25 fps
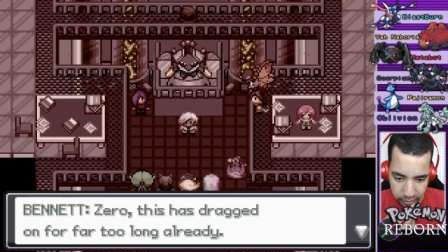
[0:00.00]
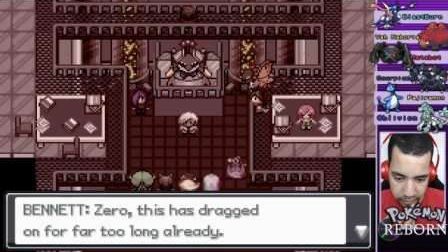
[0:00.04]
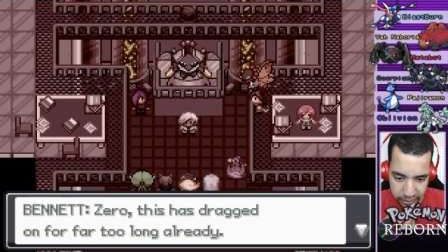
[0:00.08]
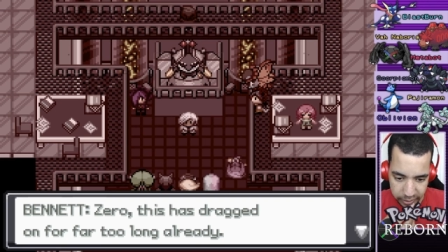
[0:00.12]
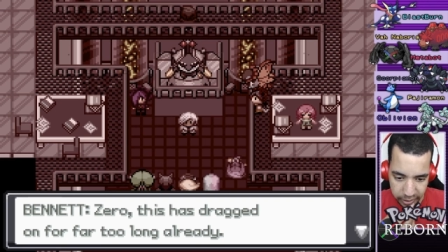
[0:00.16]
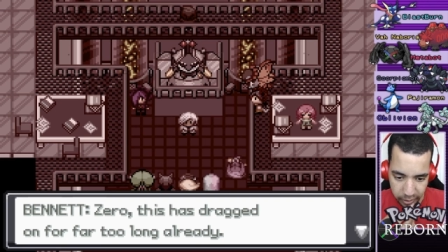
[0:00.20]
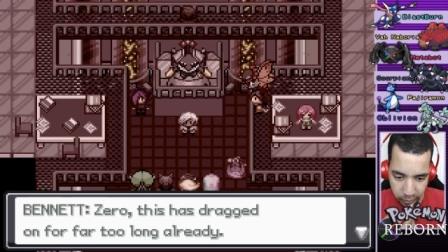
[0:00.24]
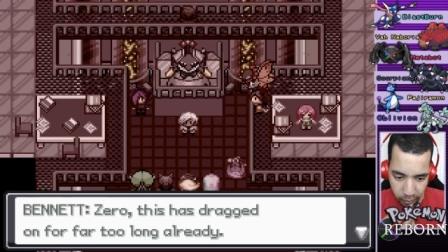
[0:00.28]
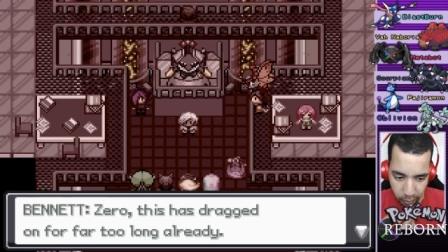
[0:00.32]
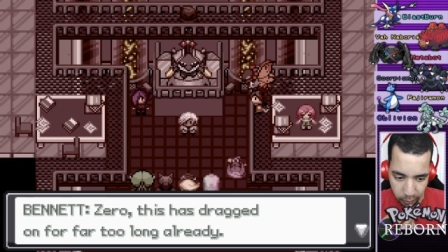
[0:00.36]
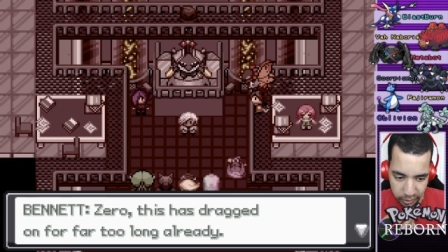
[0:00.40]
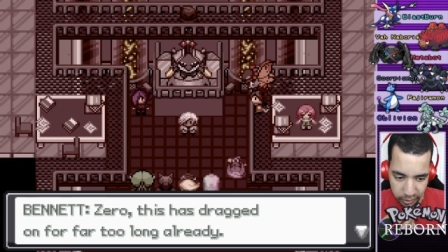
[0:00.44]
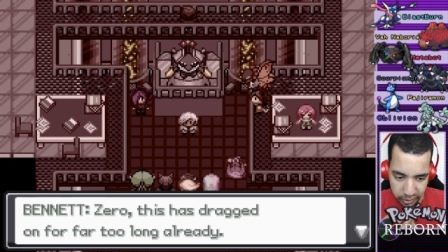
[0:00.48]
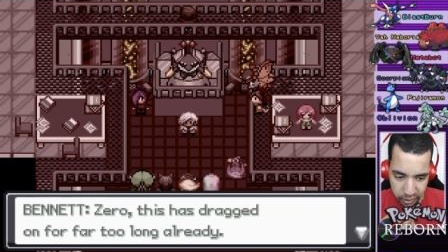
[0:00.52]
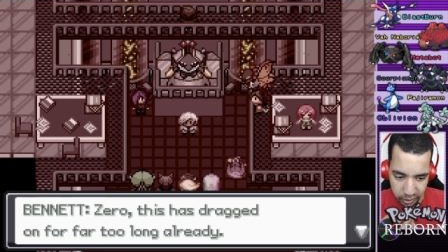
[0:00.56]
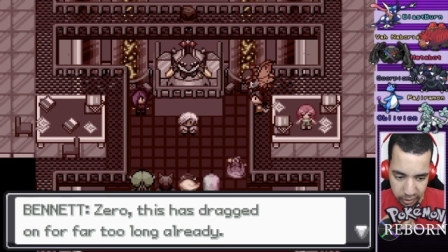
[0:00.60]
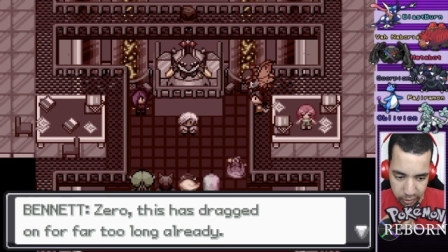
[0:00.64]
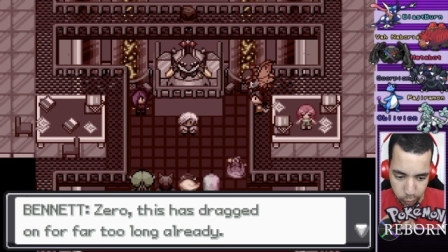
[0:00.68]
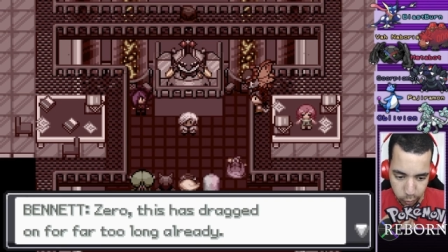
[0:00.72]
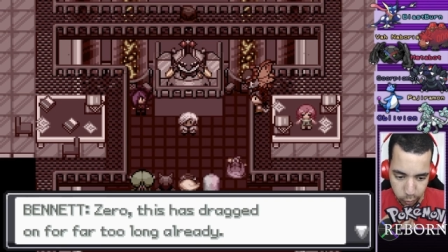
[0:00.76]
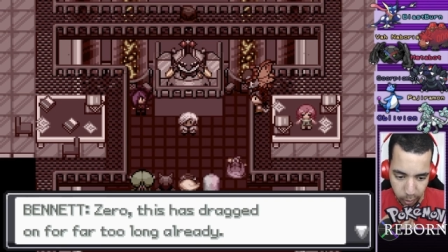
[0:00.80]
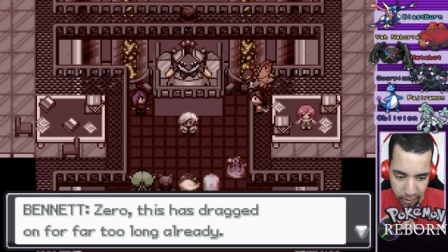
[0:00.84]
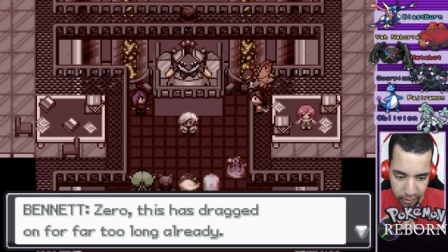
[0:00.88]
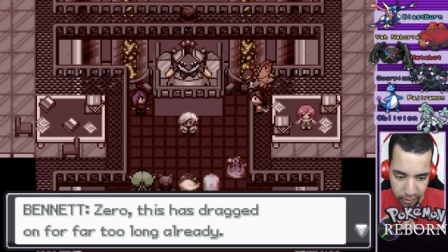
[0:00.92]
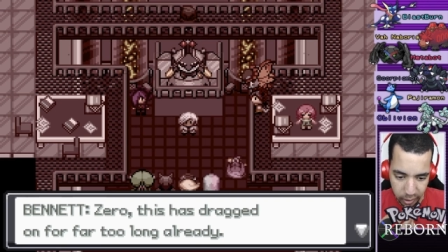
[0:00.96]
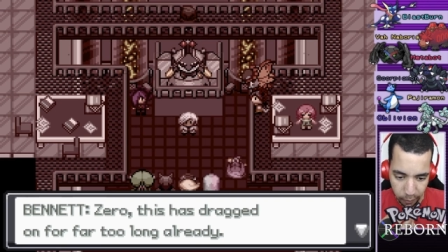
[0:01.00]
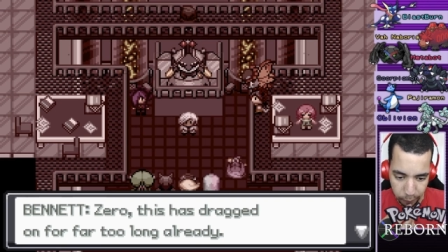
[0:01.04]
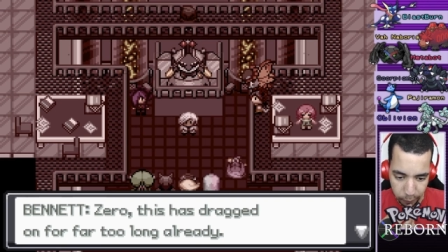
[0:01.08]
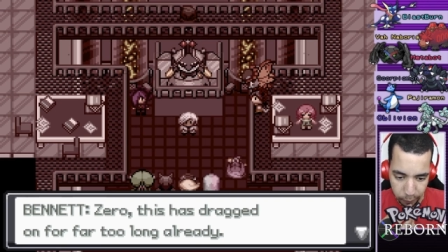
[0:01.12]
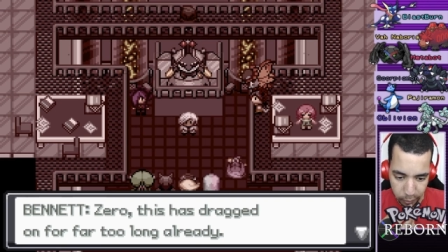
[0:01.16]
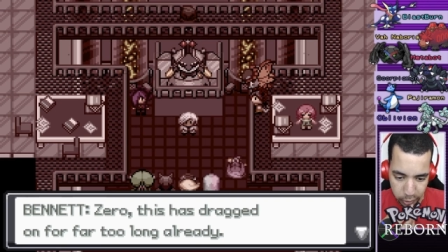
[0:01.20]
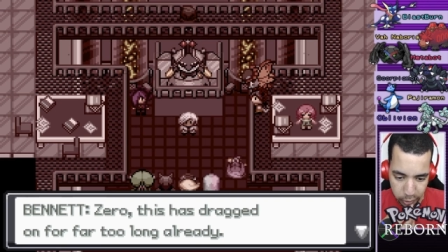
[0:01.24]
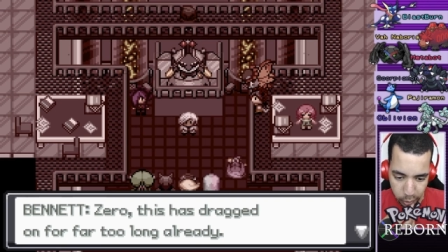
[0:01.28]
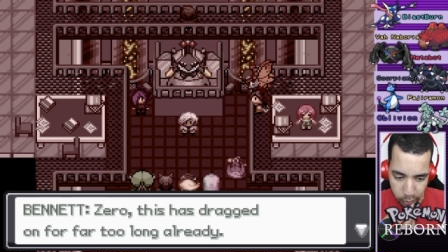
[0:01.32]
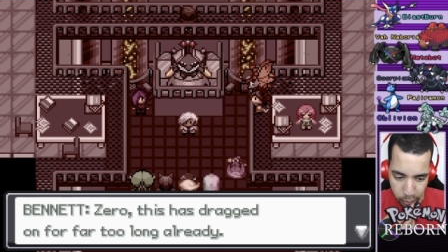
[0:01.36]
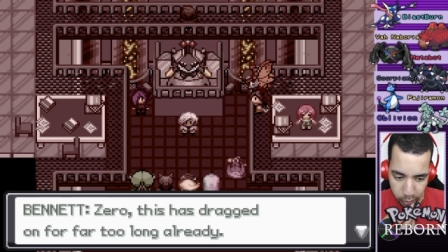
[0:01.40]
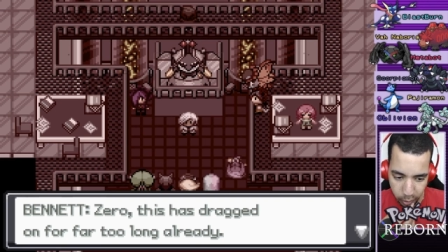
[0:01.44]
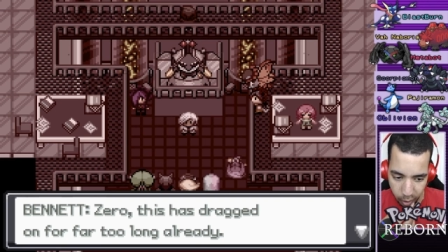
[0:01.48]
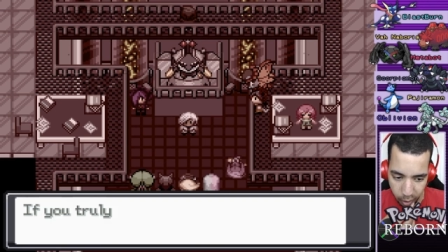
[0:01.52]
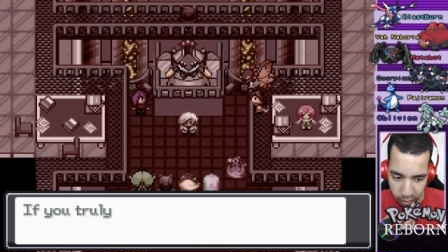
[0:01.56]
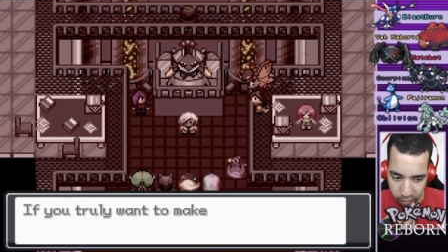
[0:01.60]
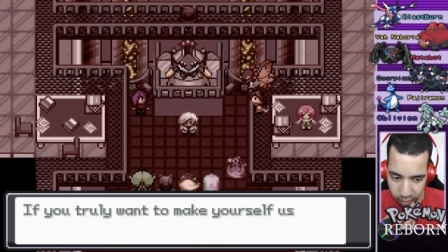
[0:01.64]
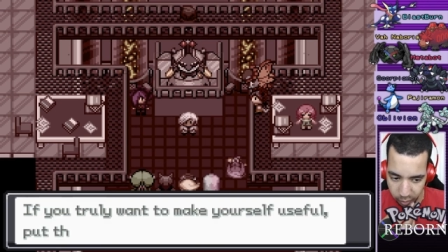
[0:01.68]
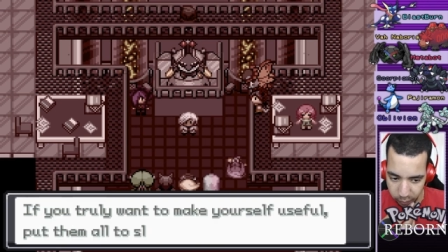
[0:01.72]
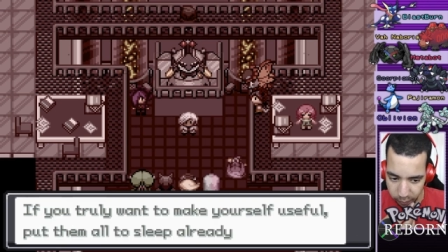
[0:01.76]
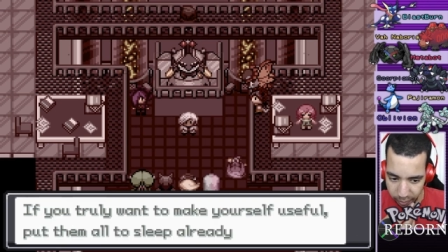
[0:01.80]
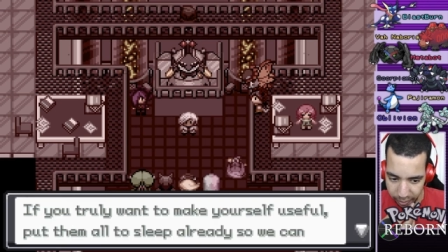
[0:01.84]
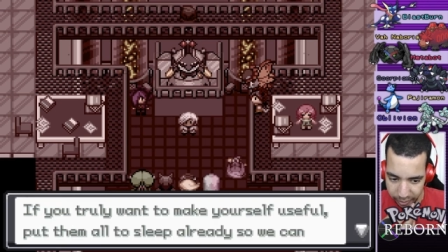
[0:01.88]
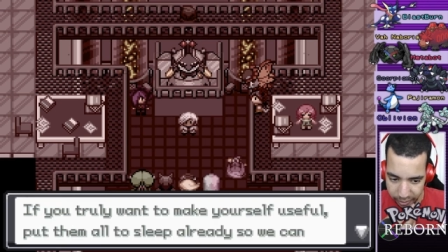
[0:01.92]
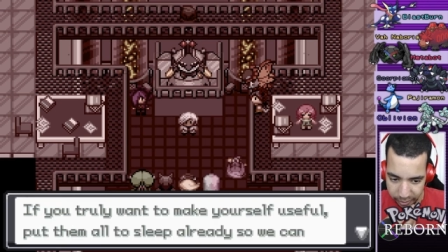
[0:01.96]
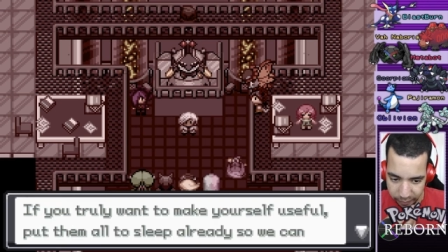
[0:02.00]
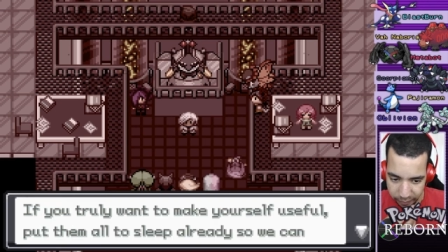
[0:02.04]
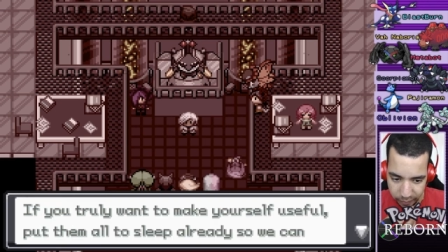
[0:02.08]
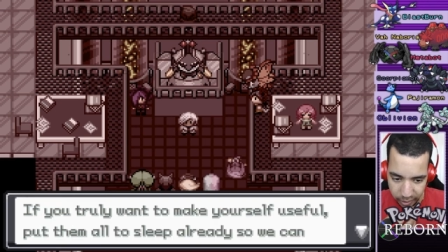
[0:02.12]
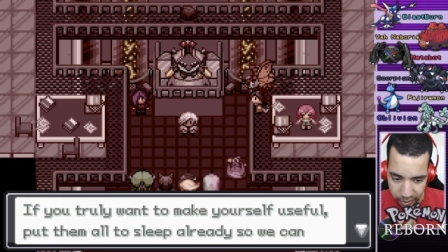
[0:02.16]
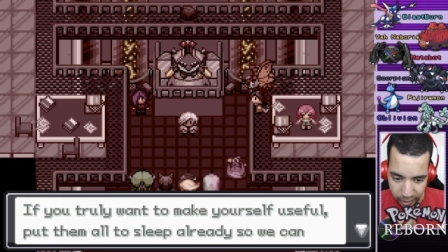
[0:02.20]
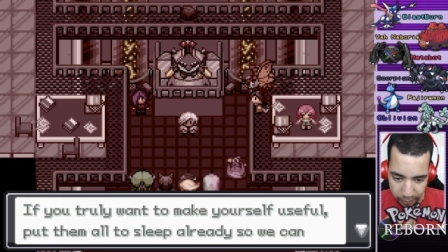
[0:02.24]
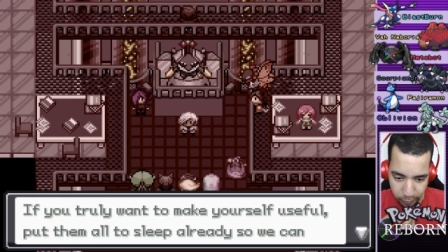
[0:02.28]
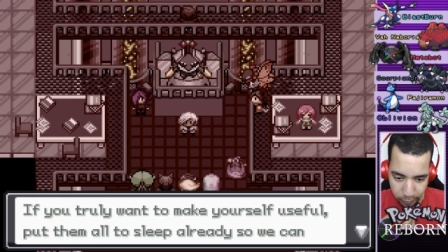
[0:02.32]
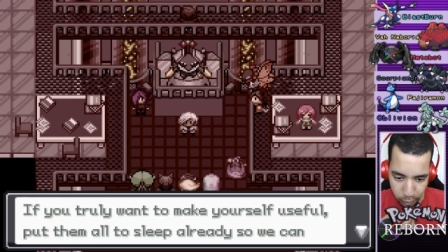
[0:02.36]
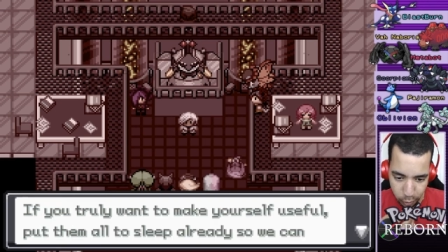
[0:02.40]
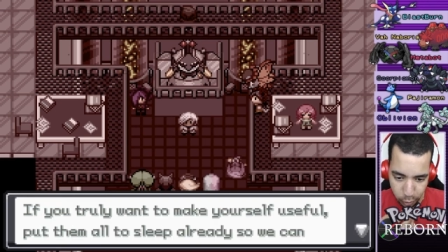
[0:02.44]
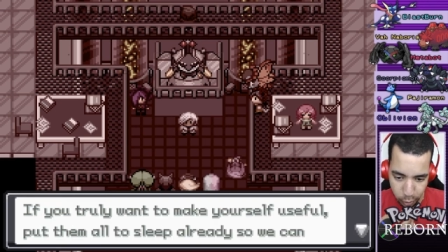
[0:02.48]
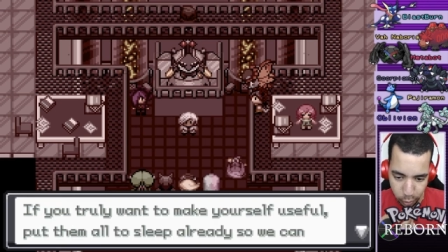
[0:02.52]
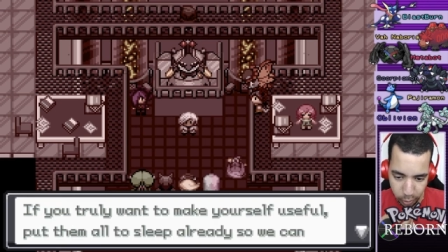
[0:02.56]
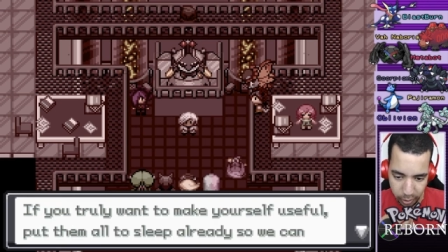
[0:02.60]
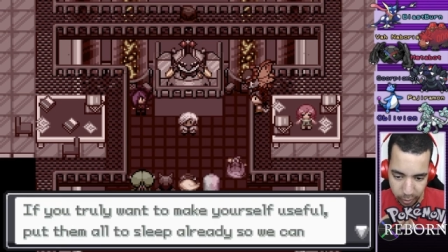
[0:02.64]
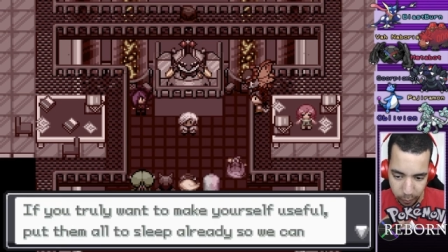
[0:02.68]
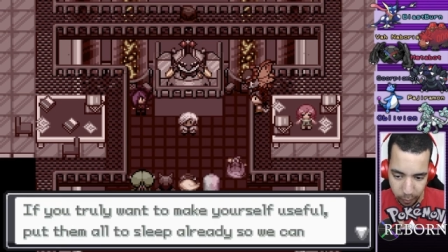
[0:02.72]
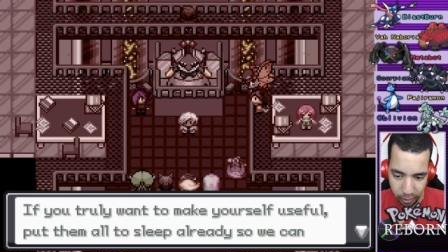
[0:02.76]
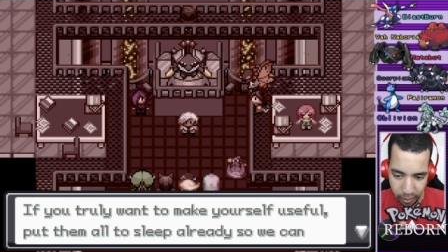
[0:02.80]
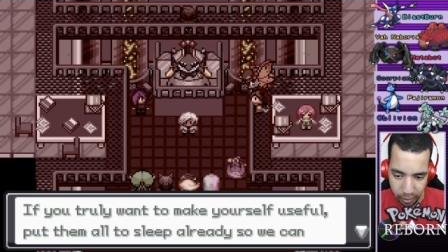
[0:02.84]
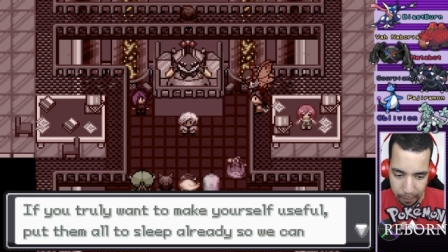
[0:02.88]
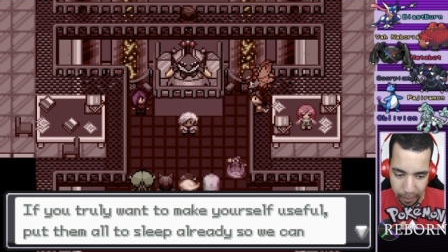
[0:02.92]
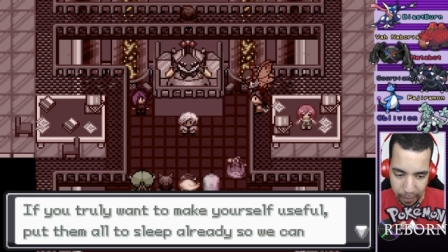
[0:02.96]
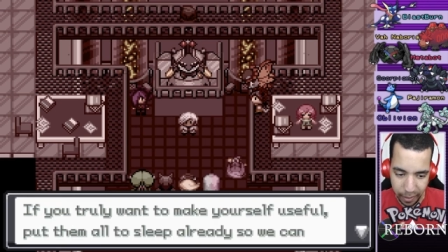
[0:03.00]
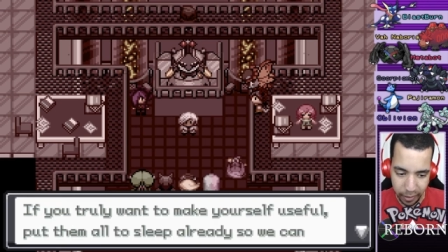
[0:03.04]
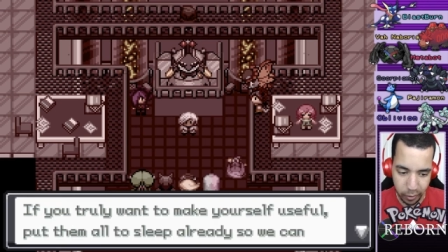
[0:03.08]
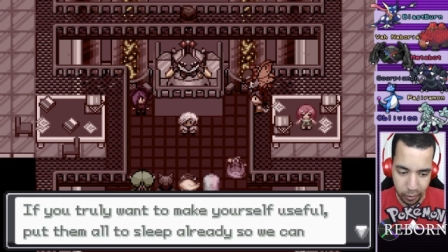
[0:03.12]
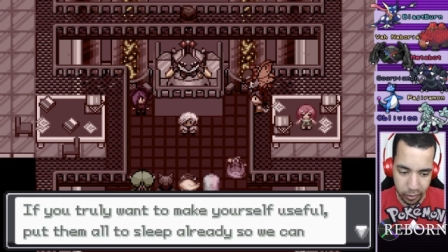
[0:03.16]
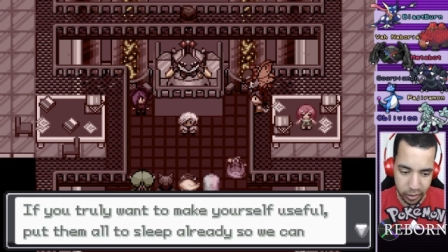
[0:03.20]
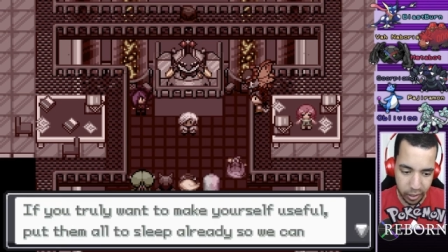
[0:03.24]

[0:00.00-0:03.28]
Zero, this has dragged on for too long already. If you truly want to make